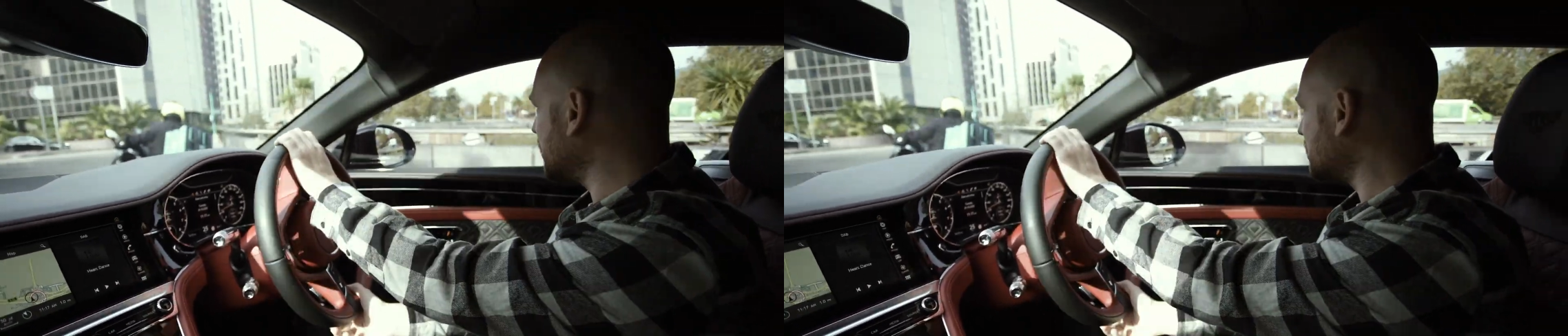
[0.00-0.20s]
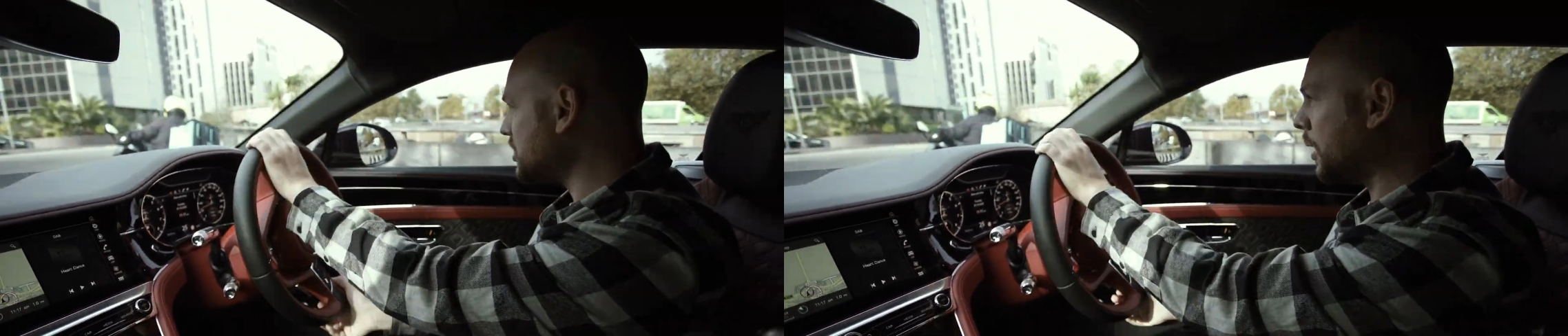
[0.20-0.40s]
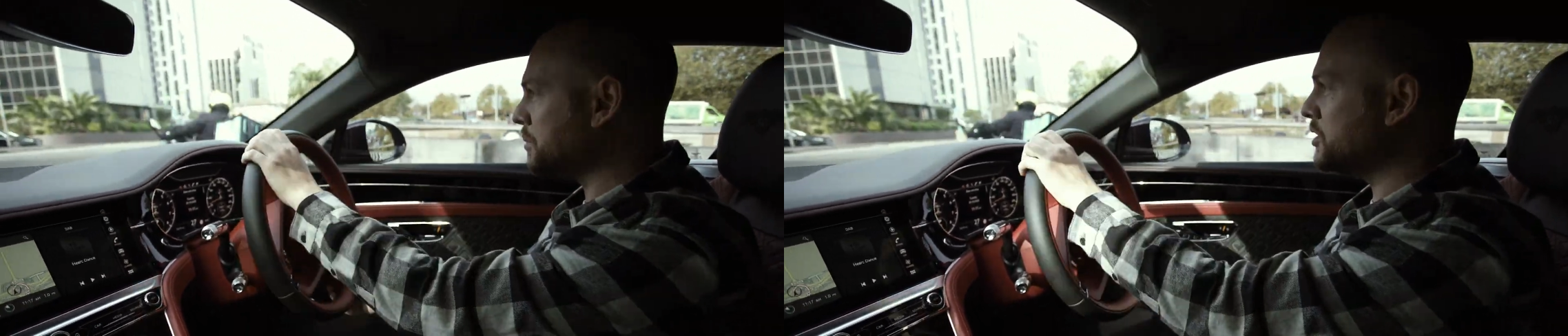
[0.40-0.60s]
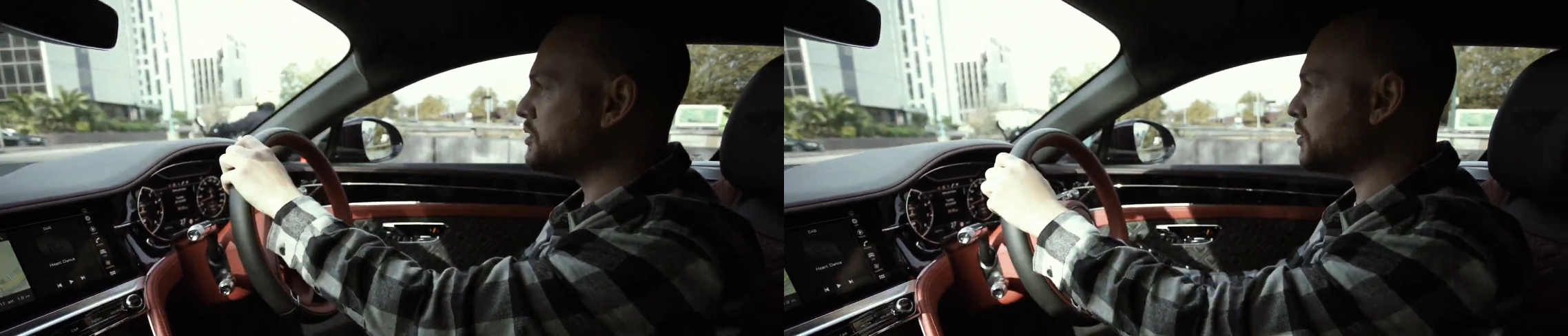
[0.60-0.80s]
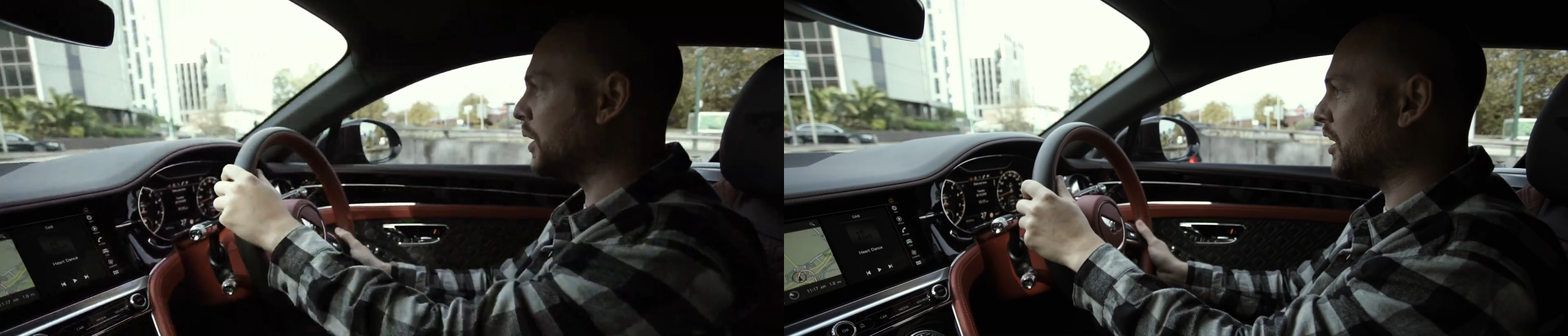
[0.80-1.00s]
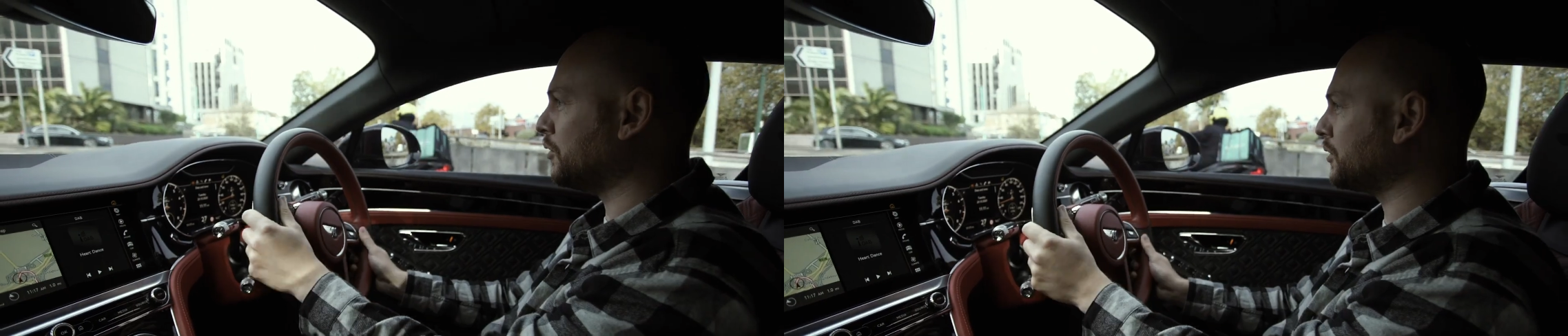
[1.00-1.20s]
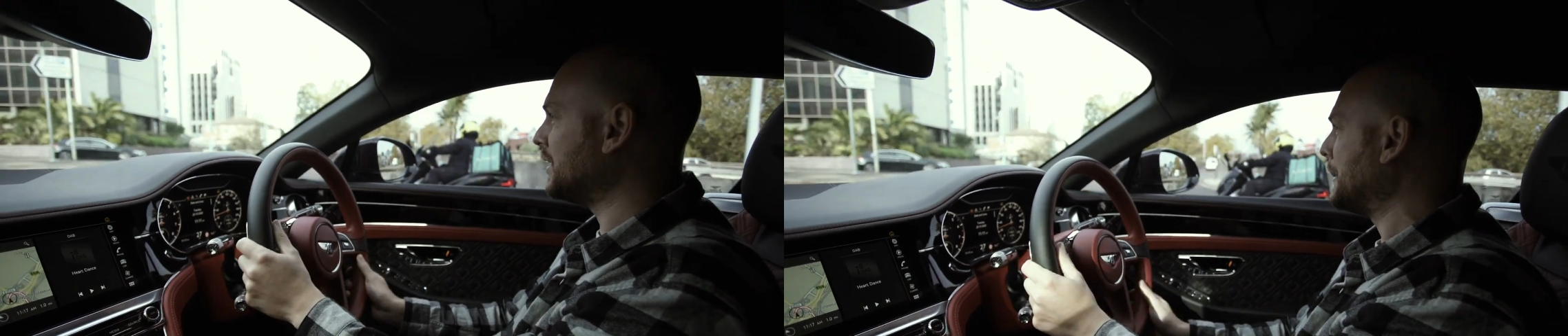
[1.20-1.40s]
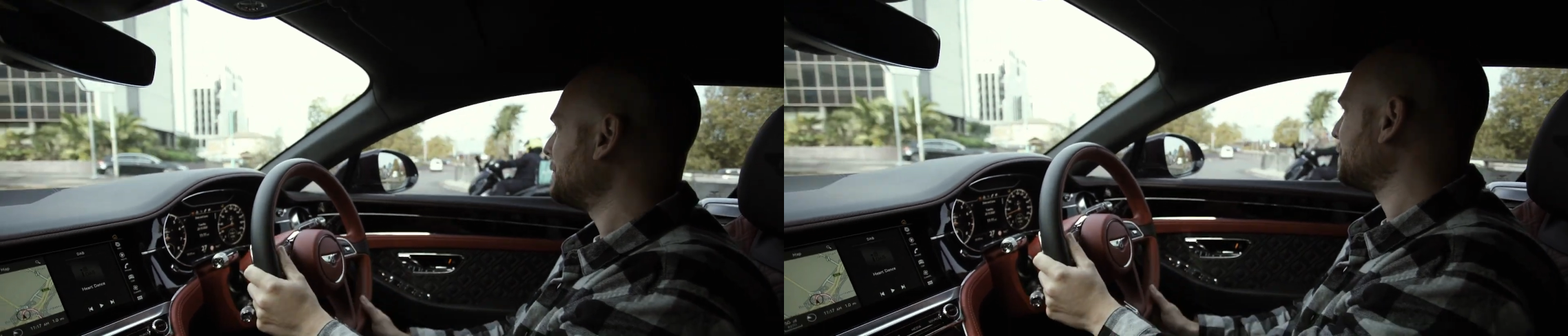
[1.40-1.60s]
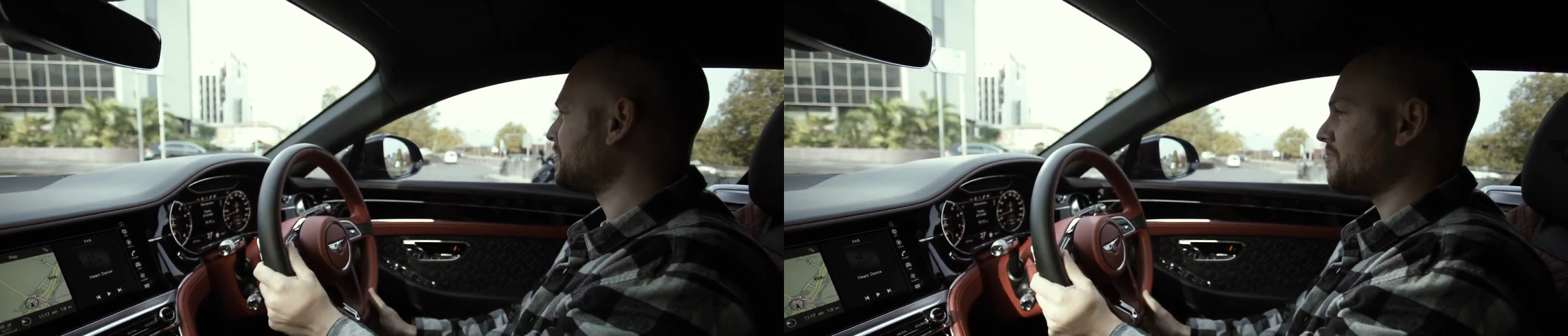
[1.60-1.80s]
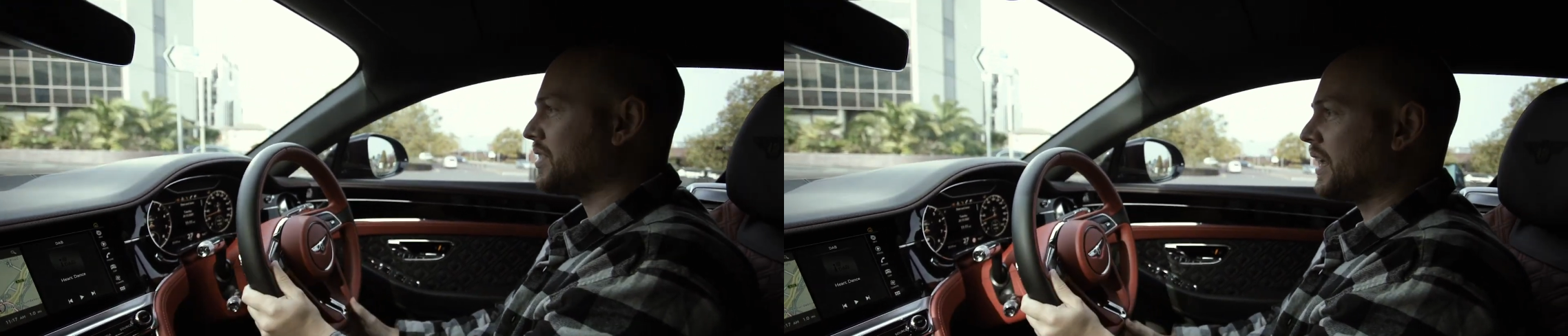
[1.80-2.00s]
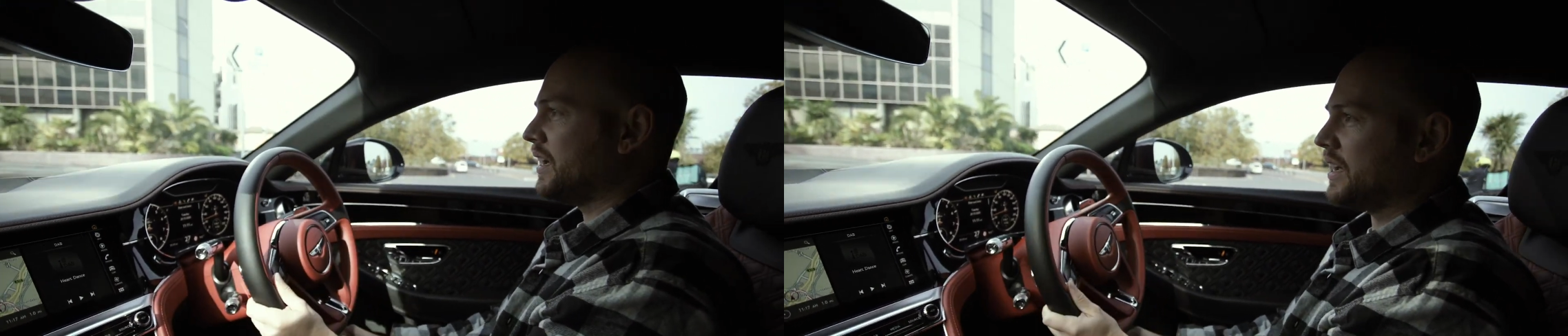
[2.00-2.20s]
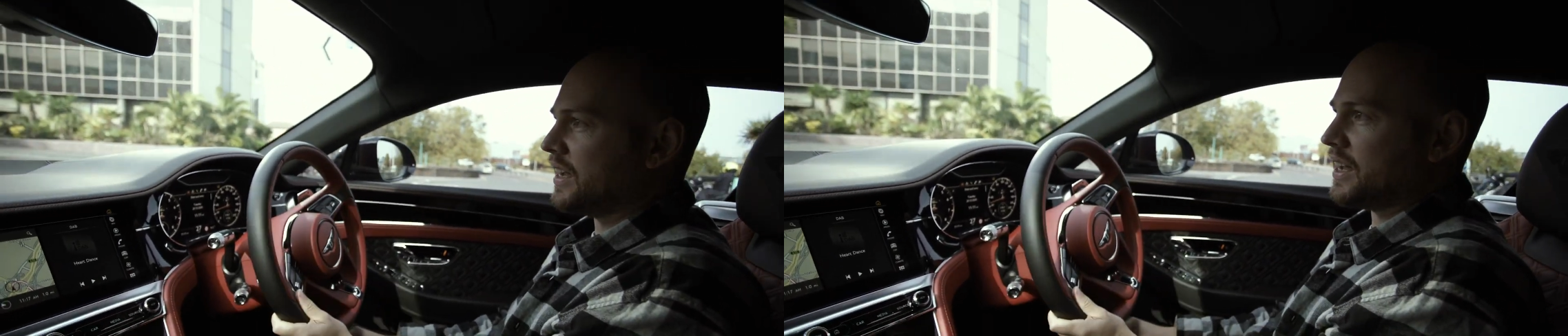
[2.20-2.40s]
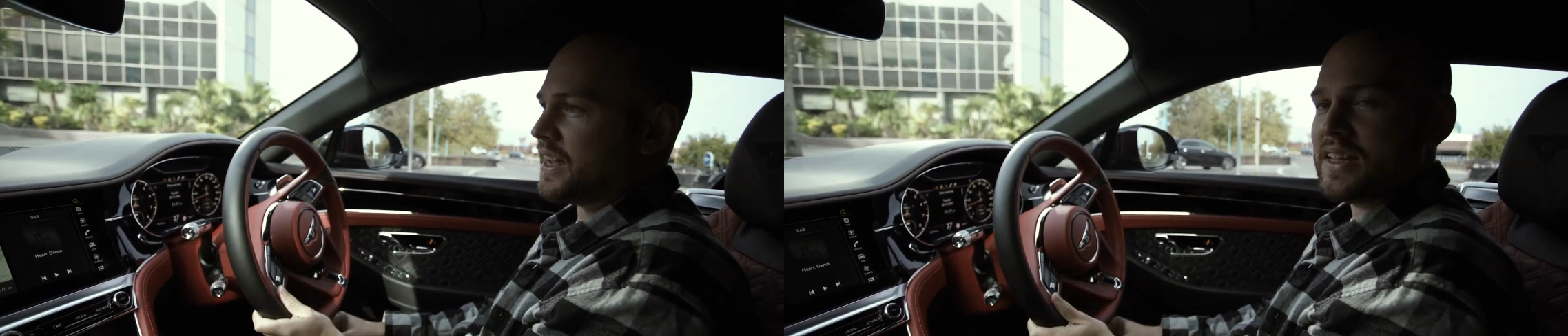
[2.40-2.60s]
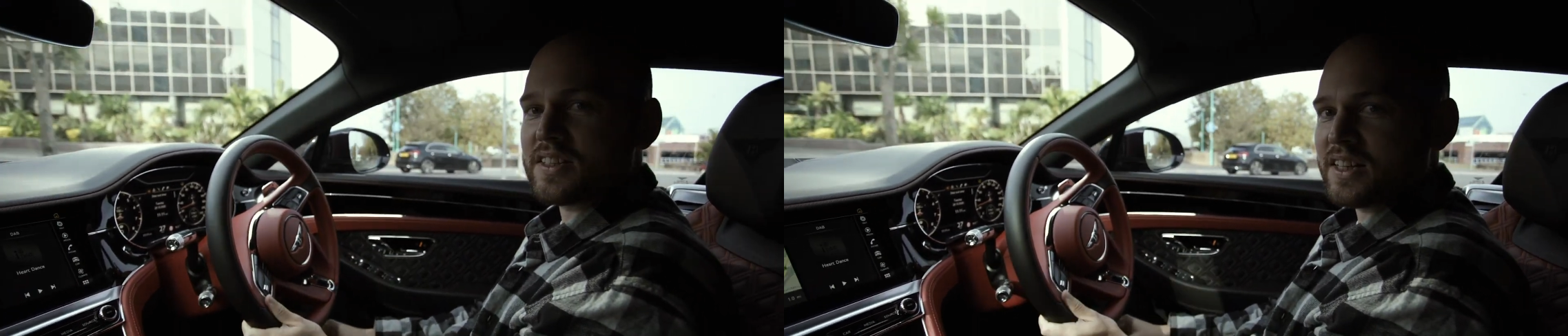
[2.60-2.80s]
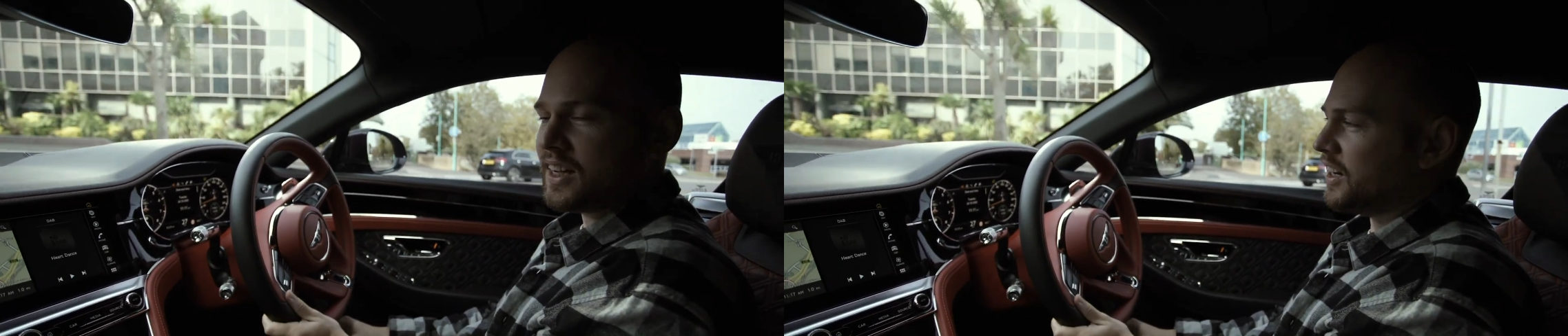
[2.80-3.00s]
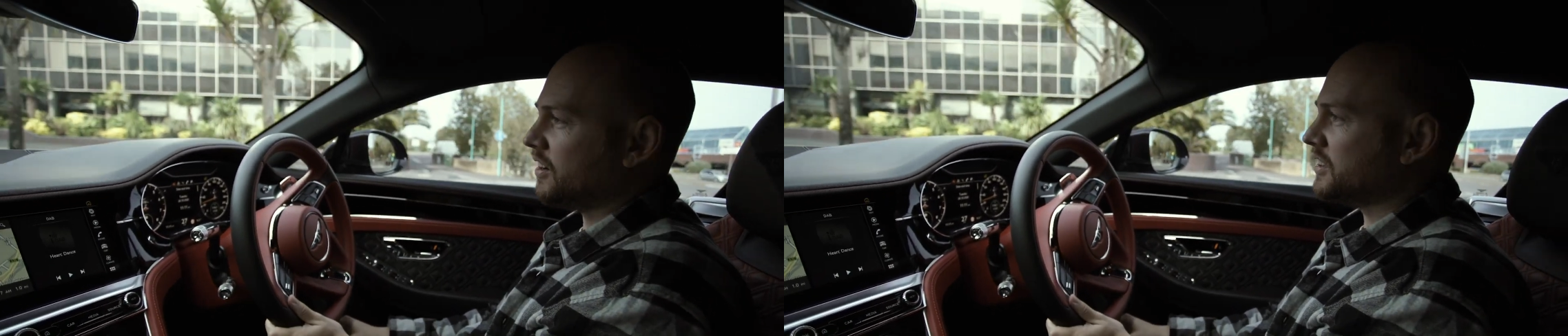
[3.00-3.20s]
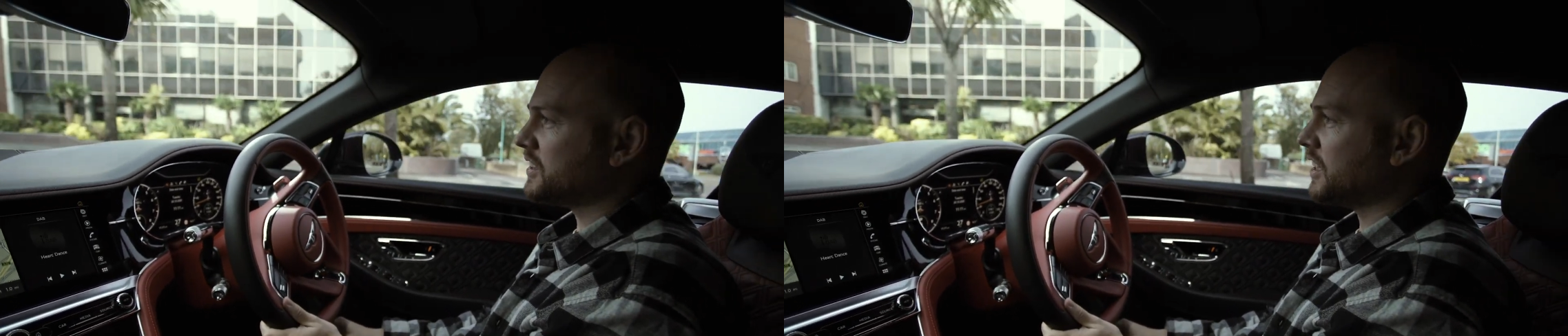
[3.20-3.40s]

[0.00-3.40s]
W12. Isn't it a nice